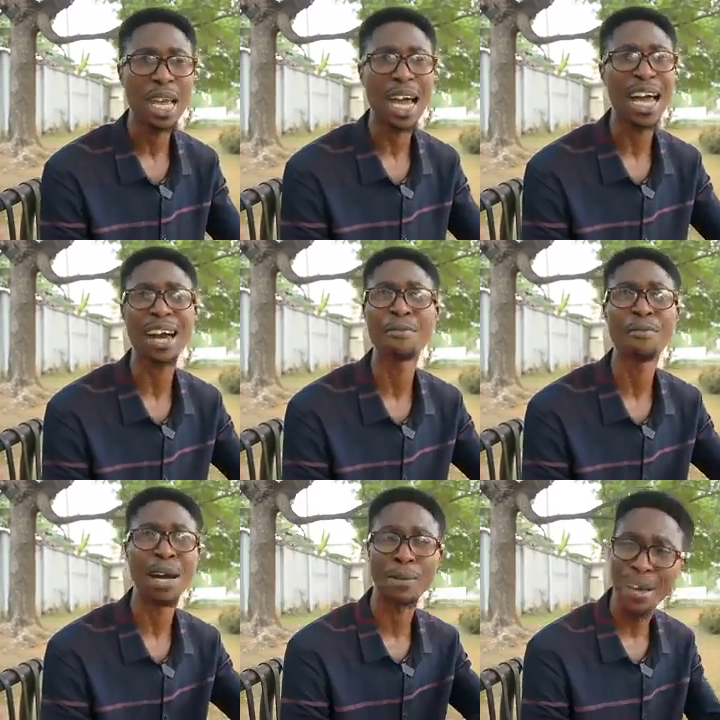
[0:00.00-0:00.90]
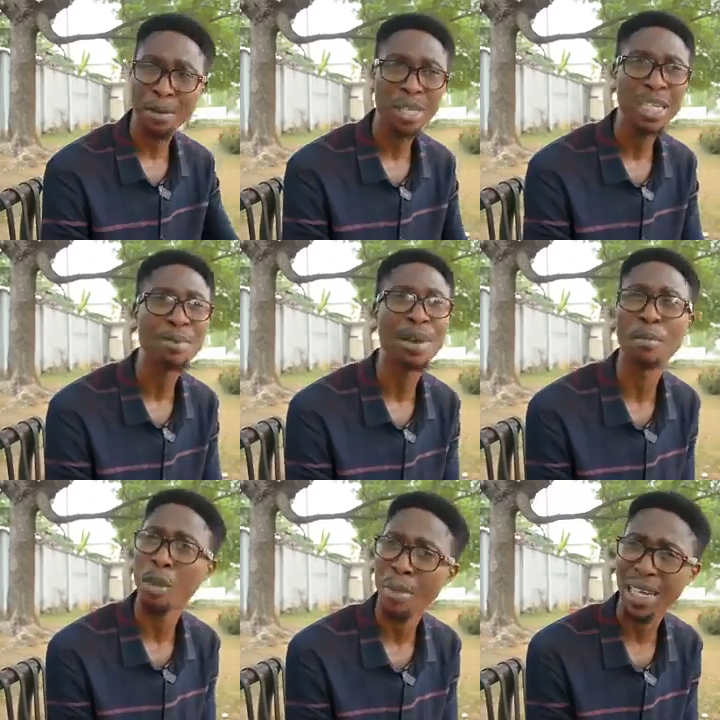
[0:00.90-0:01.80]
I have my family, my
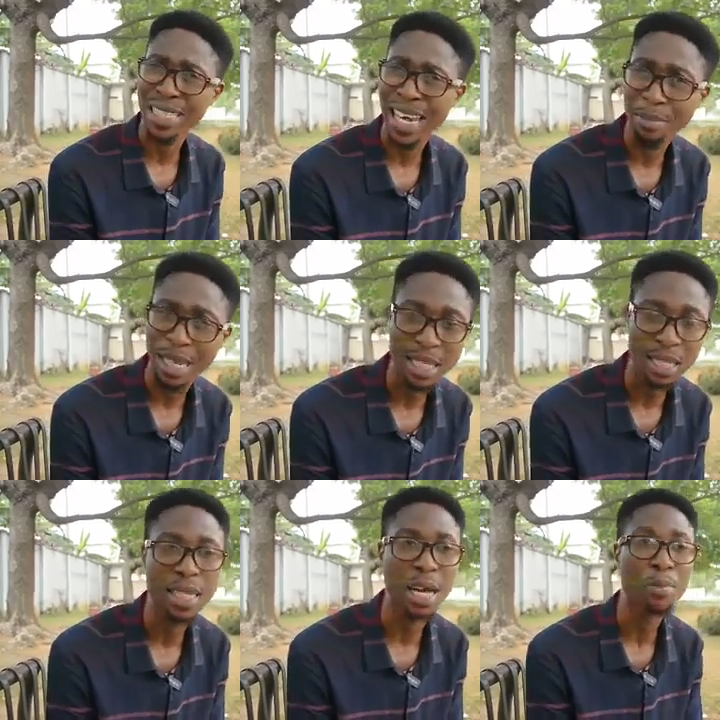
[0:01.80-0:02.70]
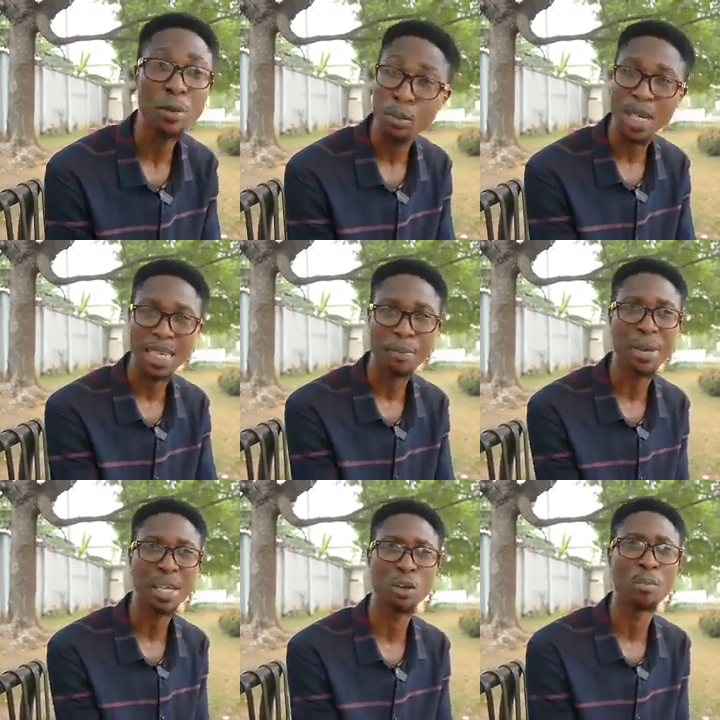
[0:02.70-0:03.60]
mom, my dad, my sister, people that
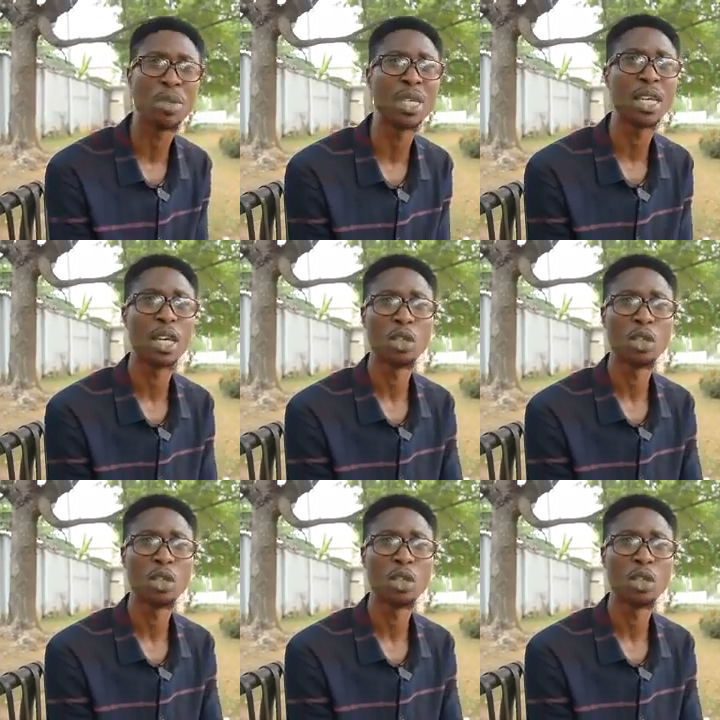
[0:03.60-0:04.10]
depend on me